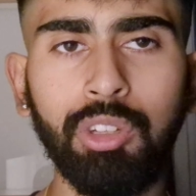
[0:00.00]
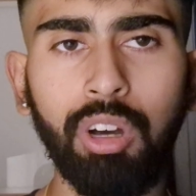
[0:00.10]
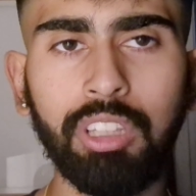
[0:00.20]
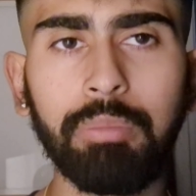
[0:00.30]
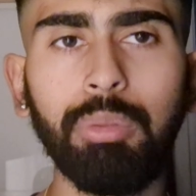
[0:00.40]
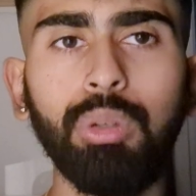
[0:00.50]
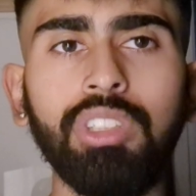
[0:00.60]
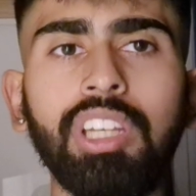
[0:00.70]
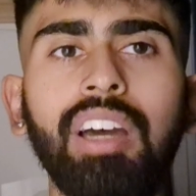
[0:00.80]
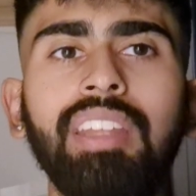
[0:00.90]
not, the ball
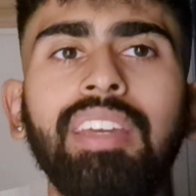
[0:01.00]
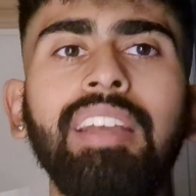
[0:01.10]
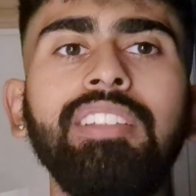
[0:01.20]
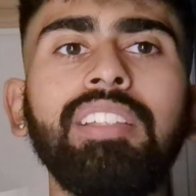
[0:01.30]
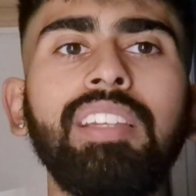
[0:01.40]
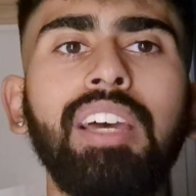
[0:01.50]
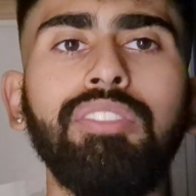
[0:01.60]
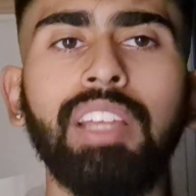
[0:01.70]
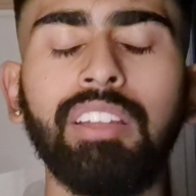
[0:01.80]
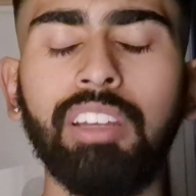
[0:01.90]
turning into the
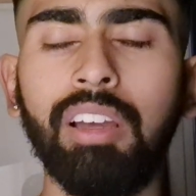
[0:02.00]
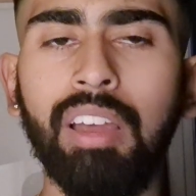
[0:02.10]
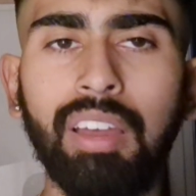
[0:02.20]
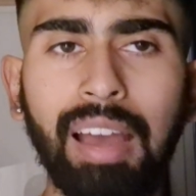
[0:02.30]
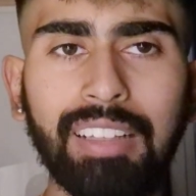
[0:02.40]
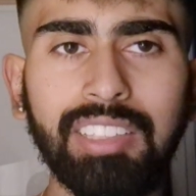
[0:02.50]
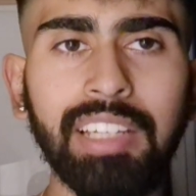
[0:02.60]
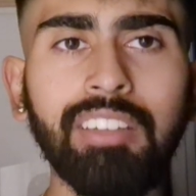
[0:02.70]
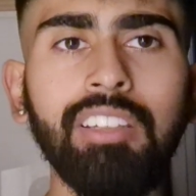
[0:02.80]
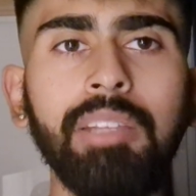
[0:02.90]
left-hander. And
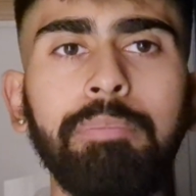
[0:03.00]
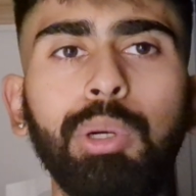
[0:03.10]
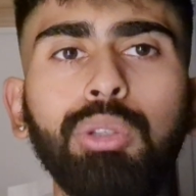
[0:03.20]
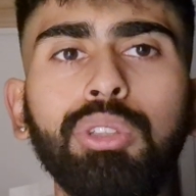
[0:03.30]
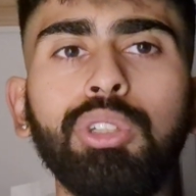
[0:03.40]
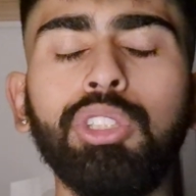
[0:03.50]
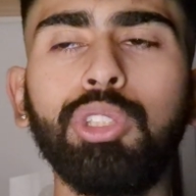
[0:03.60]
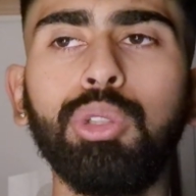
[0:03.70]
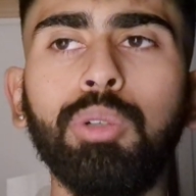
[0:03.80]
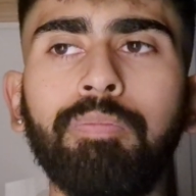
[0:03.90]
secondly, both those
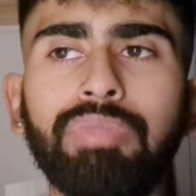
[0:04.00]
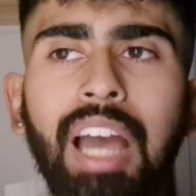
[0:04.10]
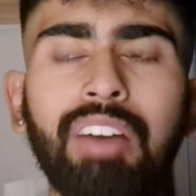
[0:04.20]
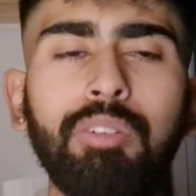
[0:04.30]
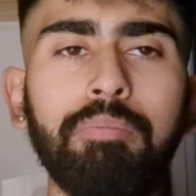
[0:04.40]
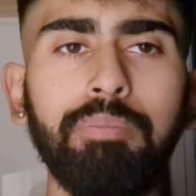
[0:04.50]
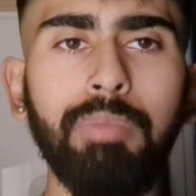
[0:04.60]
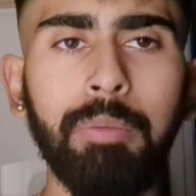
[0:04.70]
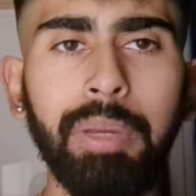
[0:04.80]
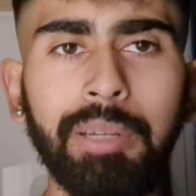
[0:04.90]
two
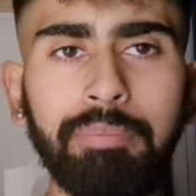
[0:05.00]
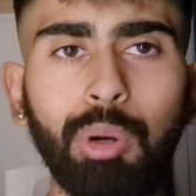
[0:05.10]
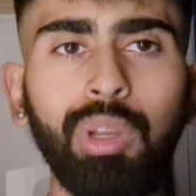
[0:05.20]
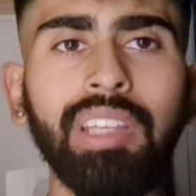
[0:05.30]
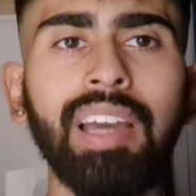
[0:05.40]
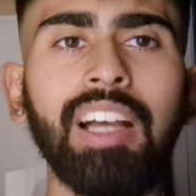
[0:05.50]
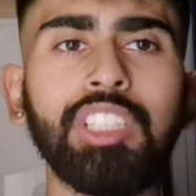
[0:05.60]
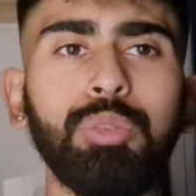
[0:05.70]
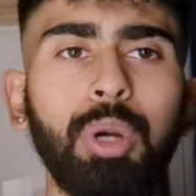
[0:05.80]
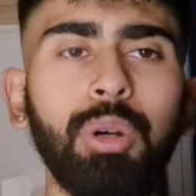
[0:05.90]
haven't been bowling
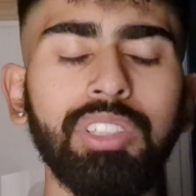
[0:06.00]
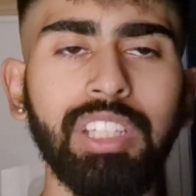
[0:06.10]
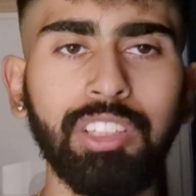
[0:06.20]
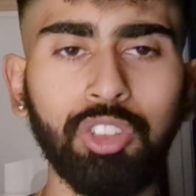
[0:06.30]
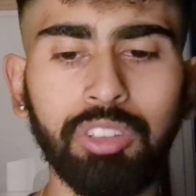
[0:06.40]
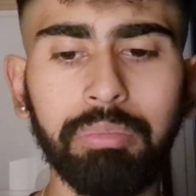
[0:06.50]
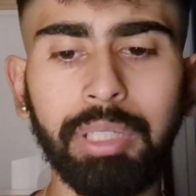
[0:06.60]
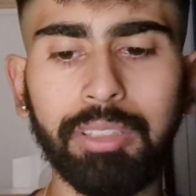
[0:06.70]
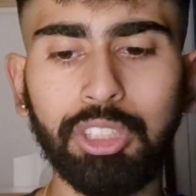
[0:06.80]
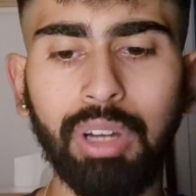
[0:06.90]
as well as they could
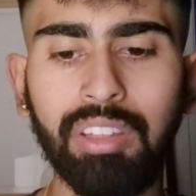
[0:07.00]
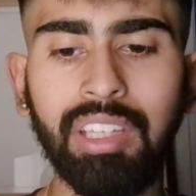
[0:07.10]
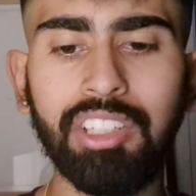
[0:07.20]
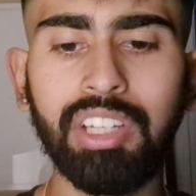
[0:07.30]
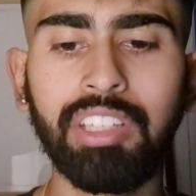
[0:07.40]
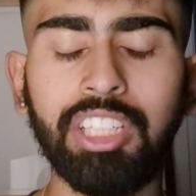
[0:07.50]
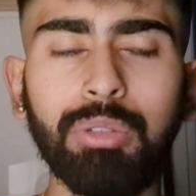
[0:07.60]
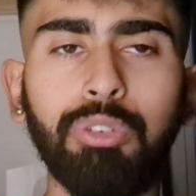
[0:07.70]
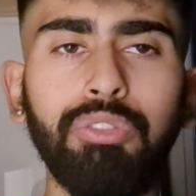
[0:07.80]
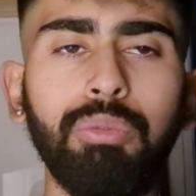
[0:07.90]
be. So I think Ishan
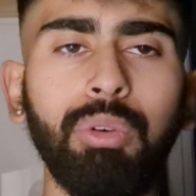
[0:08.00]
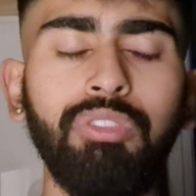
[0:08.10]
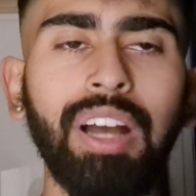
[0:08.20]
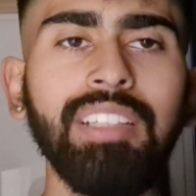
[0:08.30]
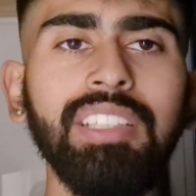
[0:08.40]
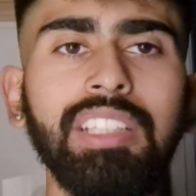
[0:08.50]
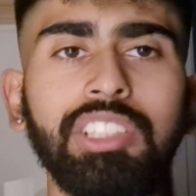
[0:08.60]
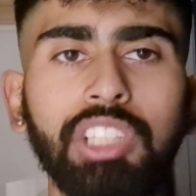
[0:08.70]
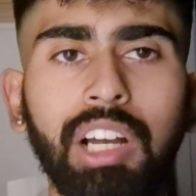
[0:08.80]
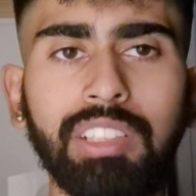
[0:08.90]
Kishan will fancy his
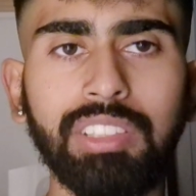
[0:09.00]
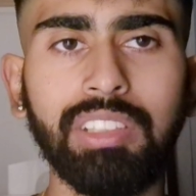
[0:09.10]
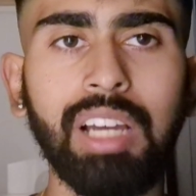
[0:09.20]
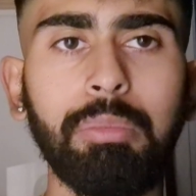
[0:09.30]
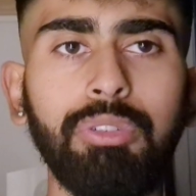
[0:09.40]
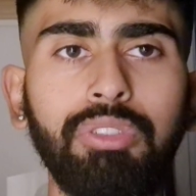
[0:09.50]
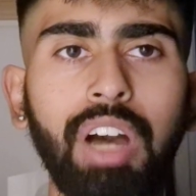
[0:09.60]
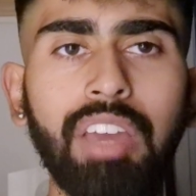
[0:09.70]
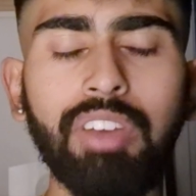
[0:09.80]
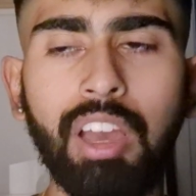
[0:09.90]
chances at number
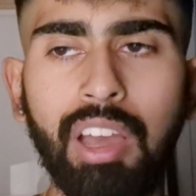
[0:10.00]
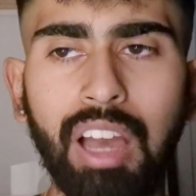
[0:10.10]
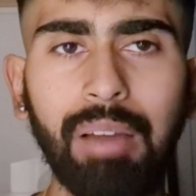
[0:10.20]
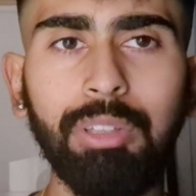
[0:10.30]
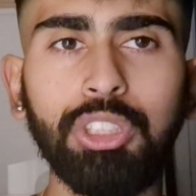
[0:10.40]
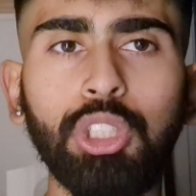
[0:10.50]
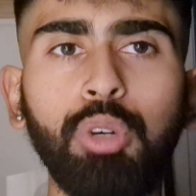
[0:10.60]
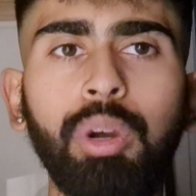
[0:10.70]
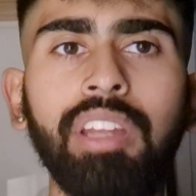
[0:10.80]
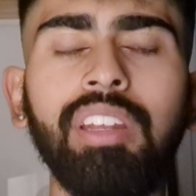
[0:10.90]
5. And we saw
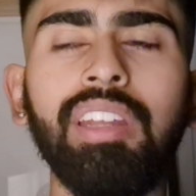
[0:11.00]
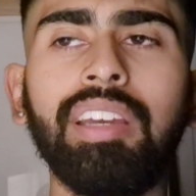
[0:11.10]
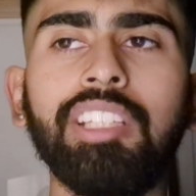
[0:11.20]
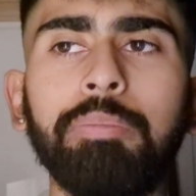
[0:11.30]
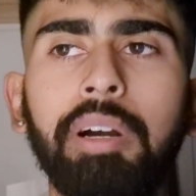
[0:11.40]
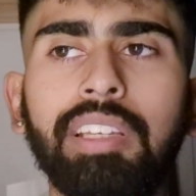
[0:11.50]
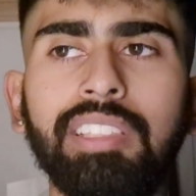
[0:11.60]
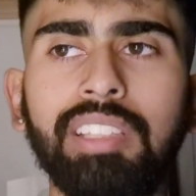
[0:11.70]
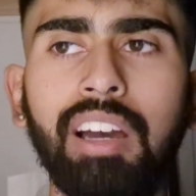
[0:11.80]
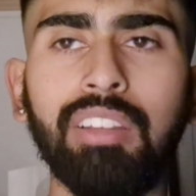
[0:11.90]
what he did against
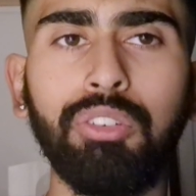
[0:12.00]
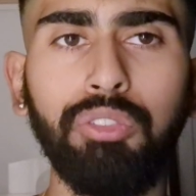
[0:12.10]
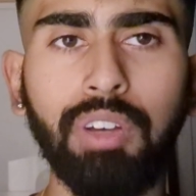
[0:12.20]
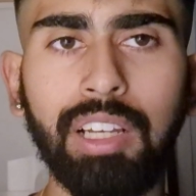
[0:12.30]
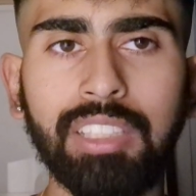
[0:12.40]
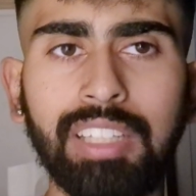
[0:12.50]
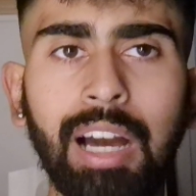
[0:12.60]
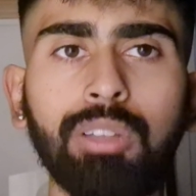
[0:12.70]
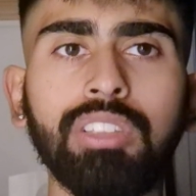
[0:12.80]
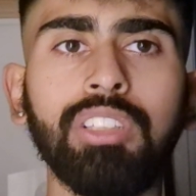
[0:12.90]
Pakistan, the first
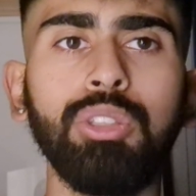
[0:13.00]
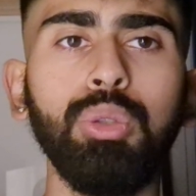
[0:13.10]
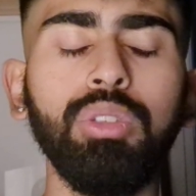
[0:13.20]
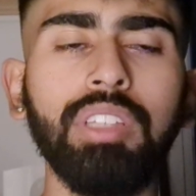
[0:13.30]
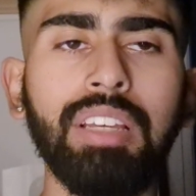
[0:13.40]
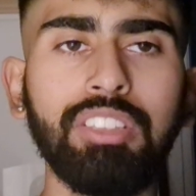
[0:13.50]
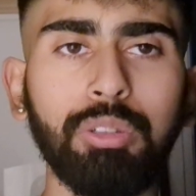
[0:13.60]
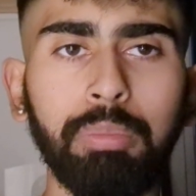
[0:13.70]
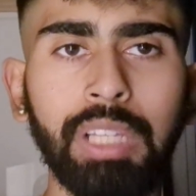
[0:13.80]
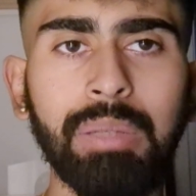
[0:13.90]
out of the 2 games that were
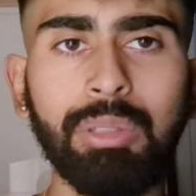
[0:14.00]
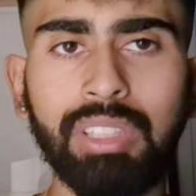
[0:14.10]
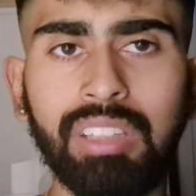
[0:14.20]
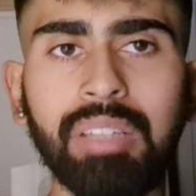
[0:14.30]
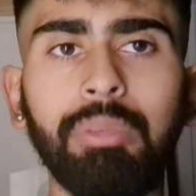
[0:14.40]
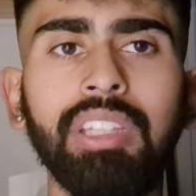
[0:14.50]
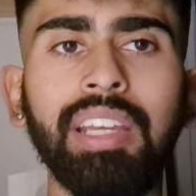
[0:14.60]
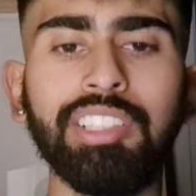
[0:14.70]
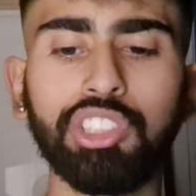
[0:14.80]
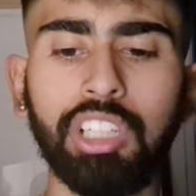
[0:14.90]
played between them in the
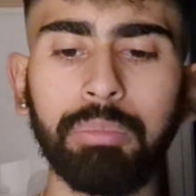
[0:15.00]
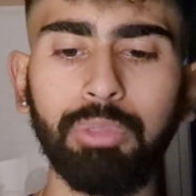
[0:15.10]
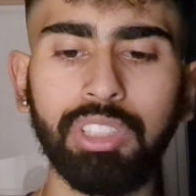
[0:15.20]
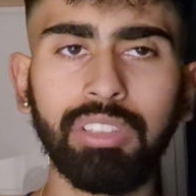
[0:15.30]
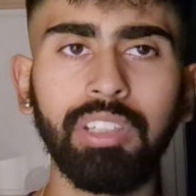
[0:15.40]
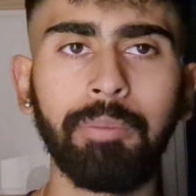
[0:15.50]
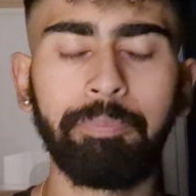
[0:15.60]
Asia Cup recently.